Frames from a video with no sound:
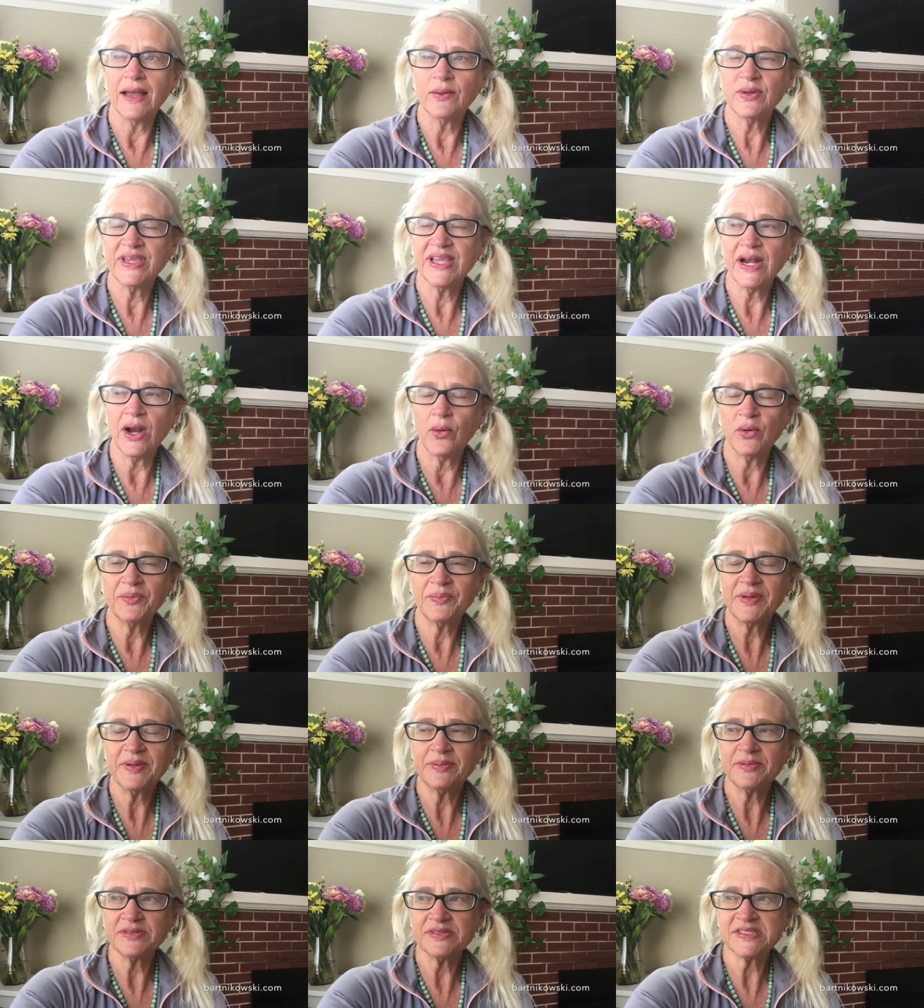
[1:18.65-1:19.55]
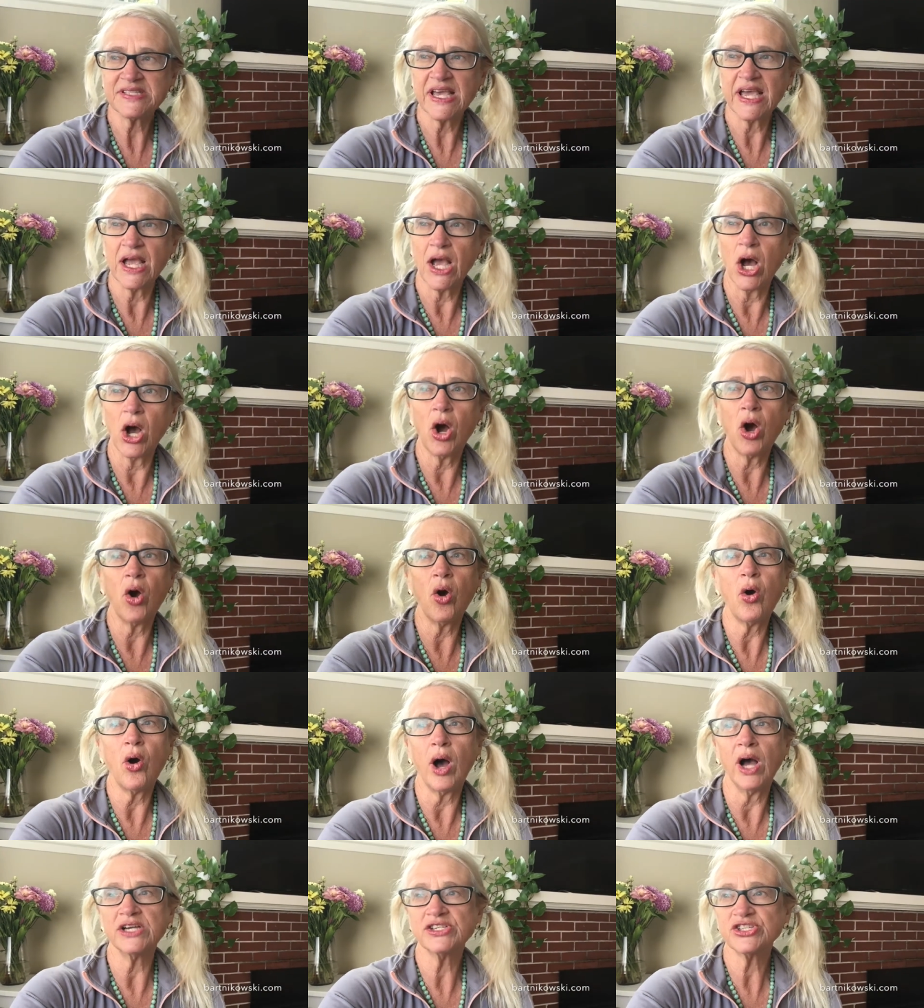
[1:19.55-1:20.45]
when people say,
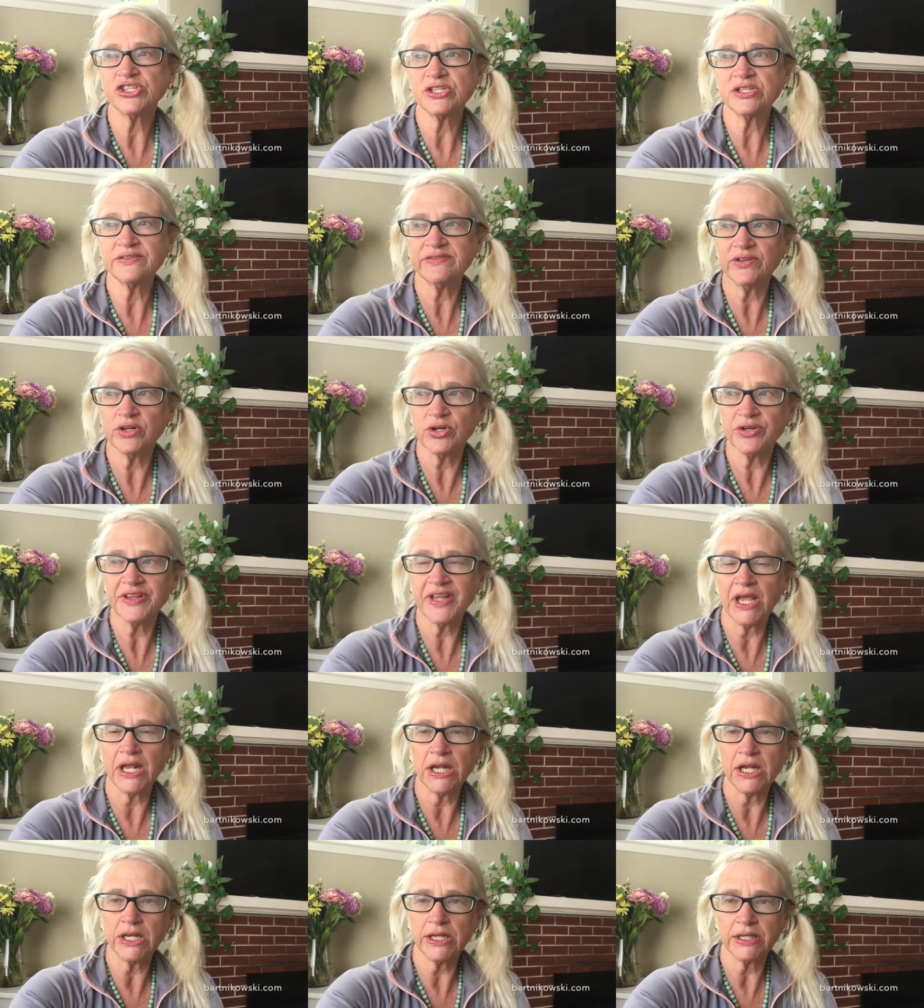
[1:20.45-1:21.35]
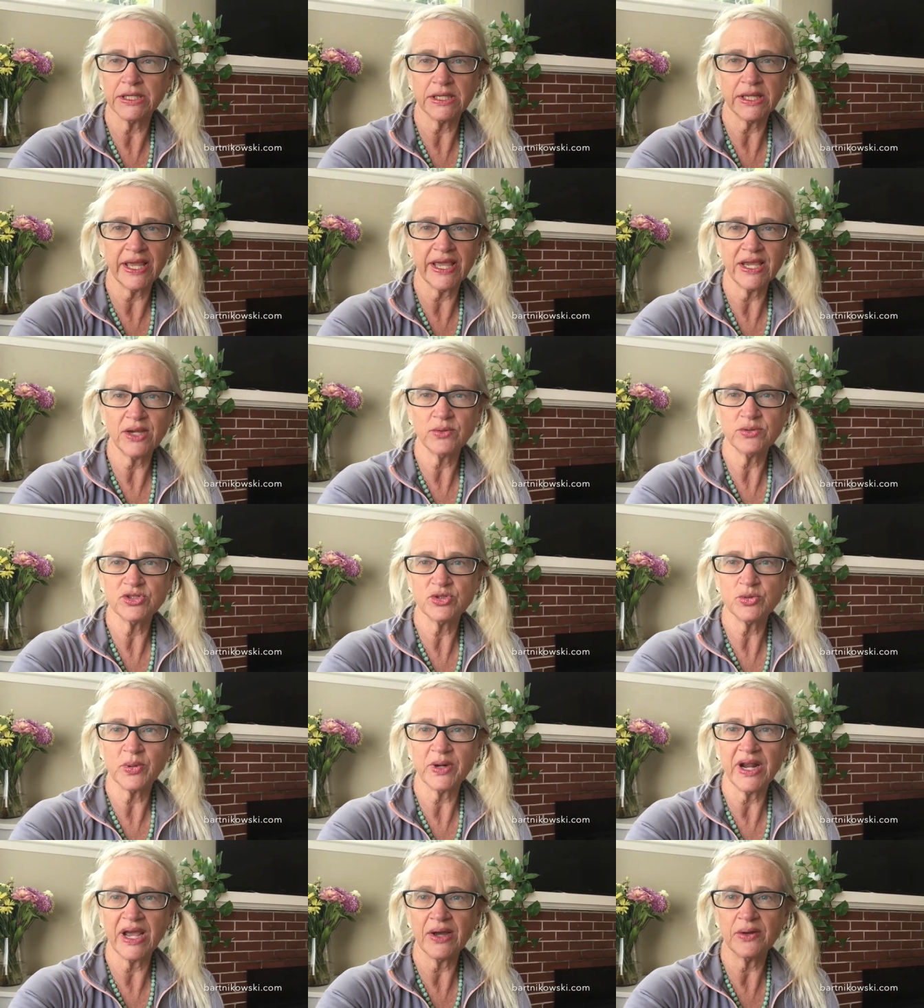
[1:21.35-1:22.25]
oh, I should have learned that language
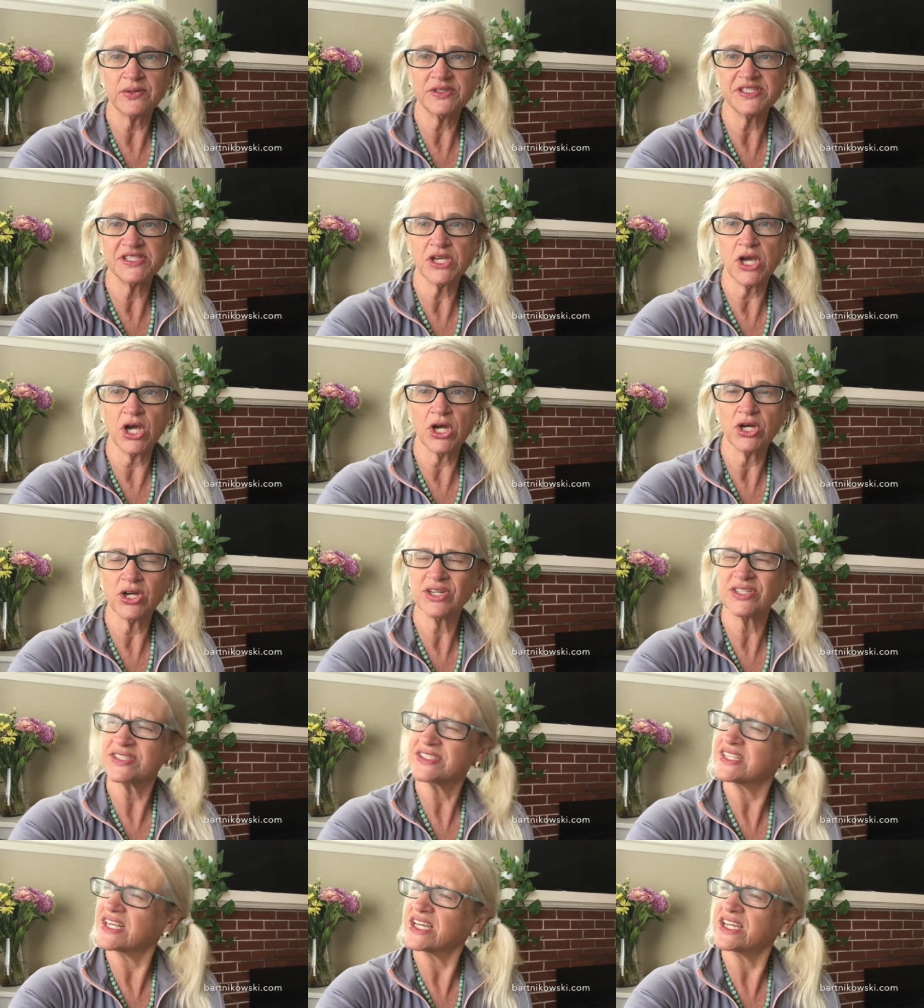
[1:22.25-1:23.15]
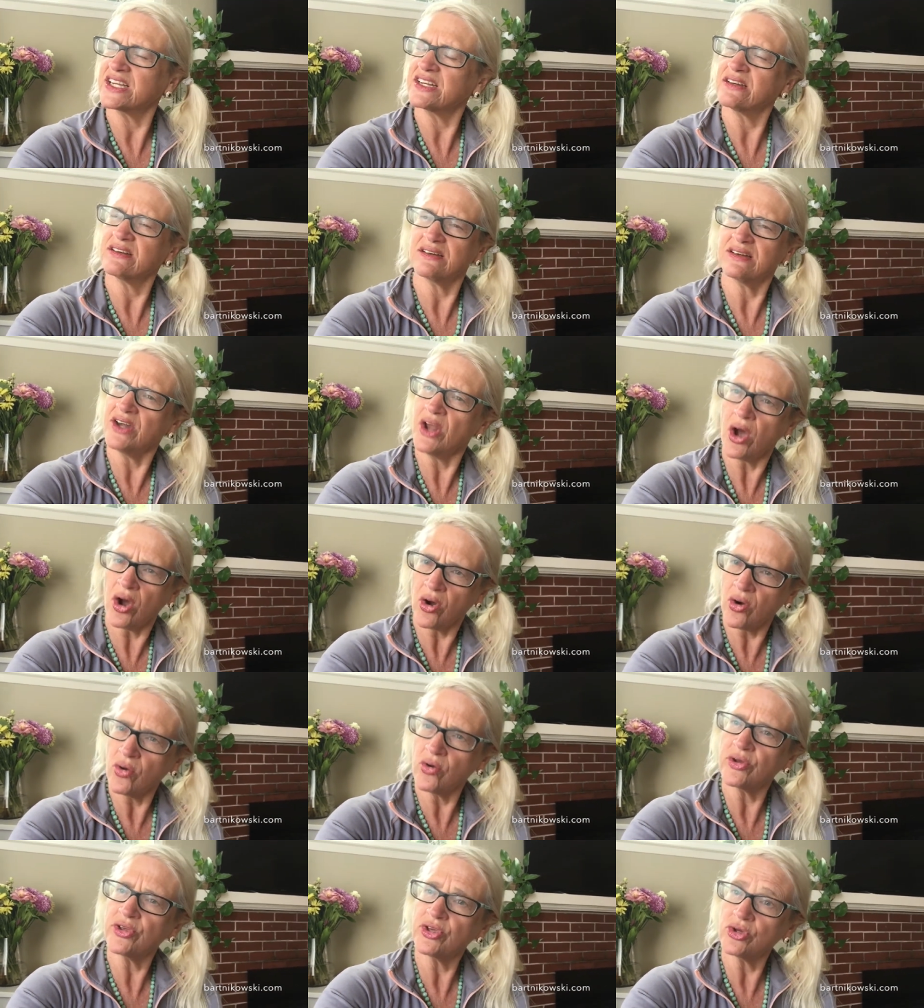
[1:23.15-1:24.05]
when I was younger, it's like,
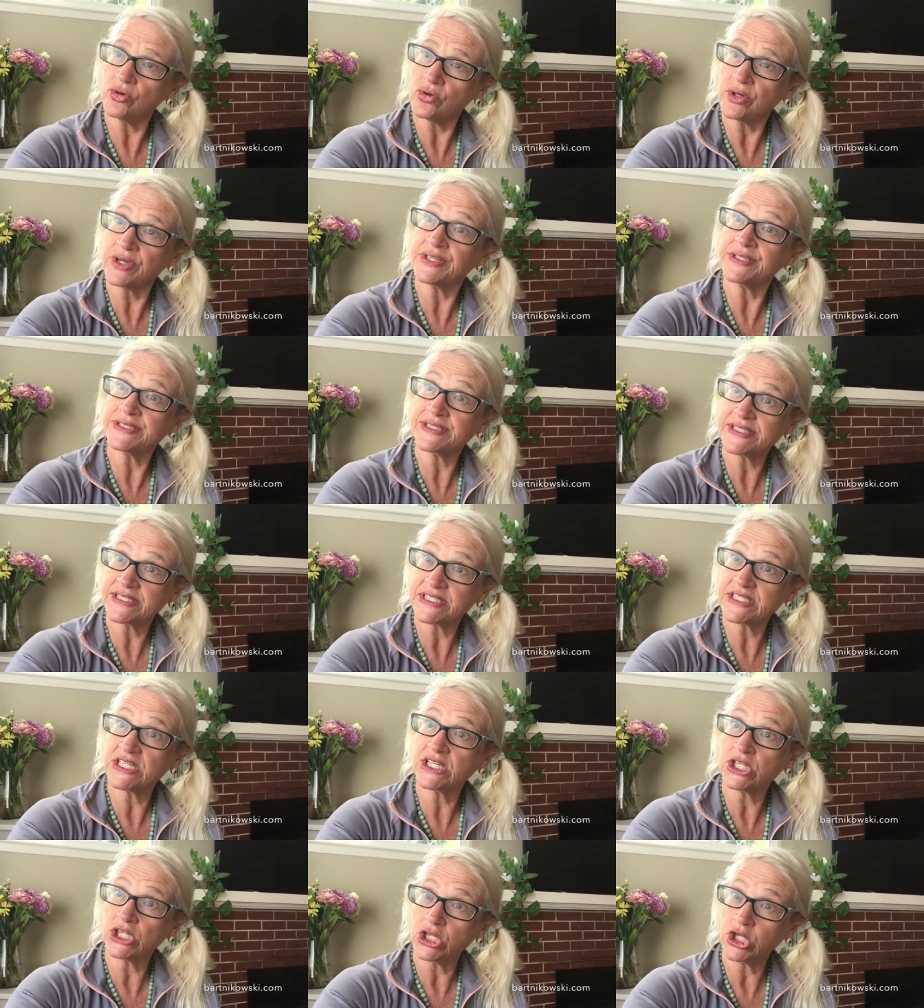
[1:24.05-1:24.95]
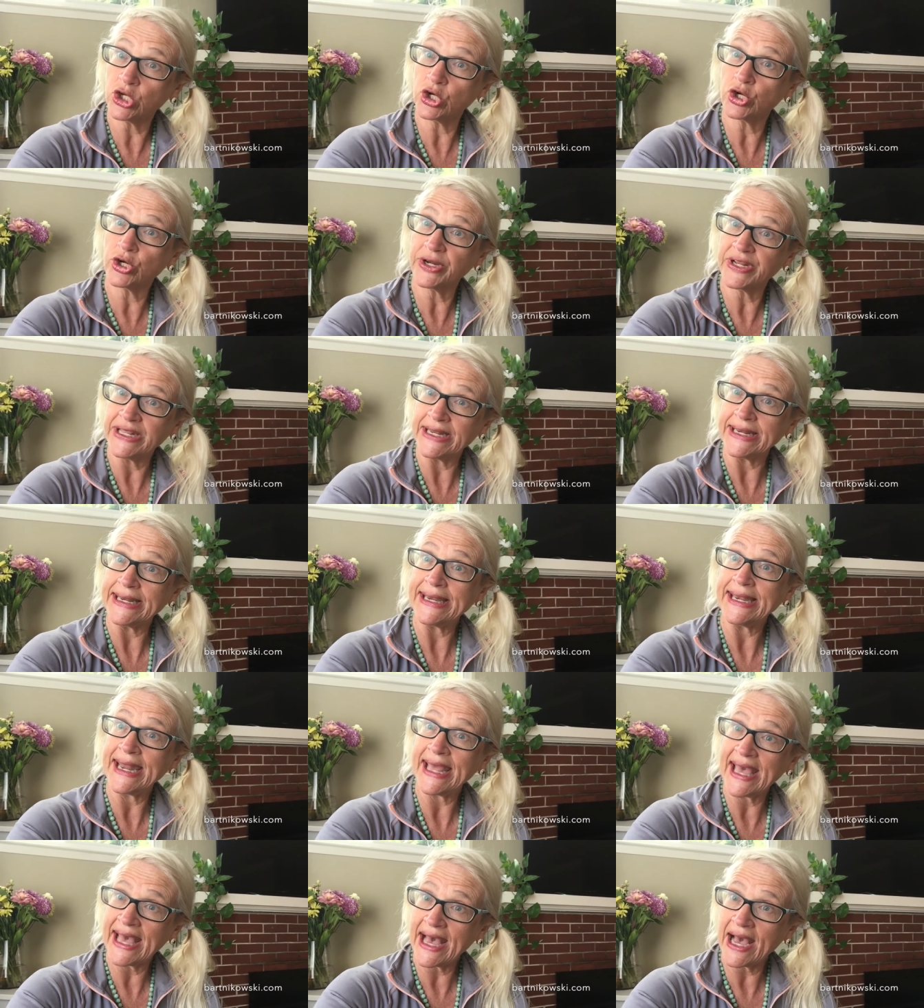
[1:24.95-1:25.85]
no, you can still learn it
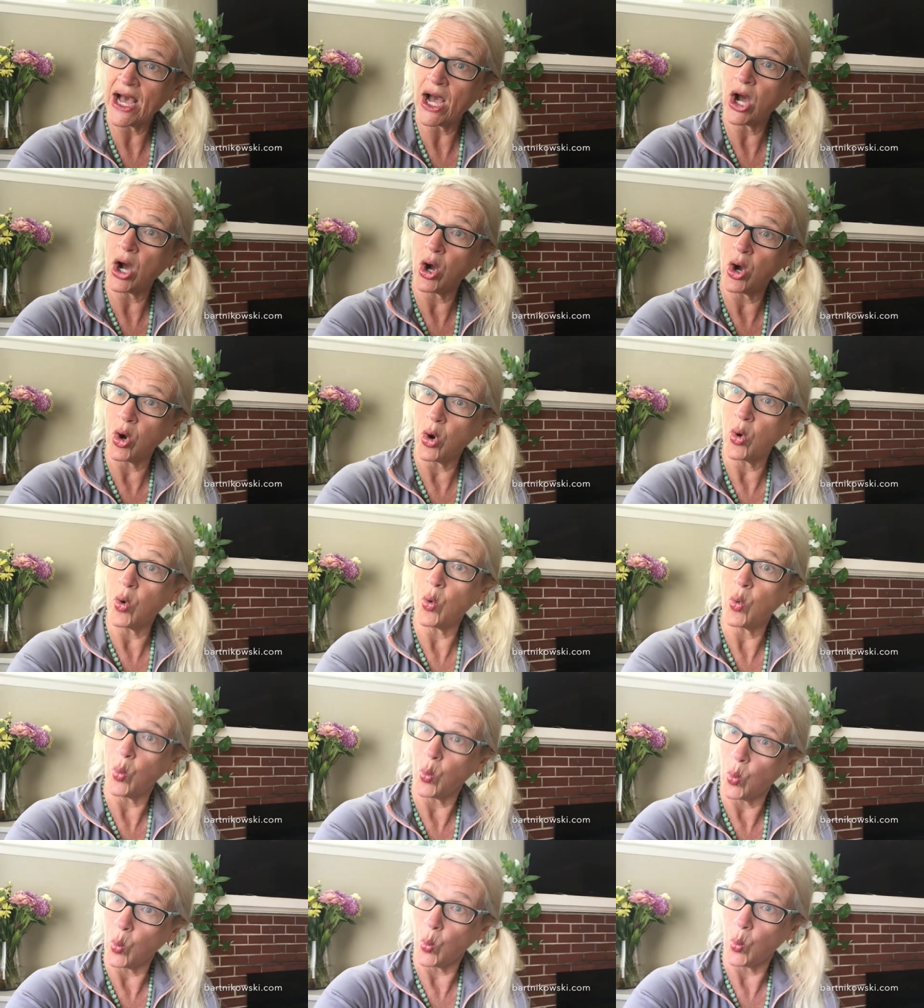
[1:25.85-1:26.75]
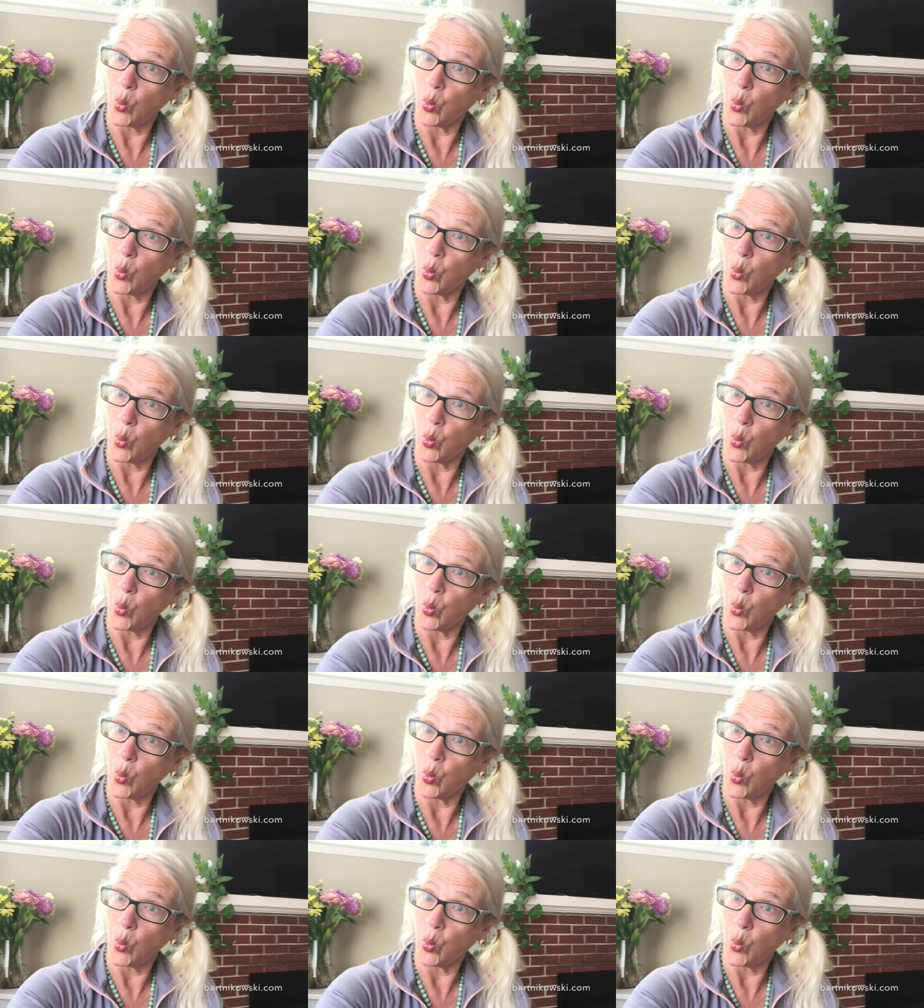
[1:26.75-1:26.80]
now.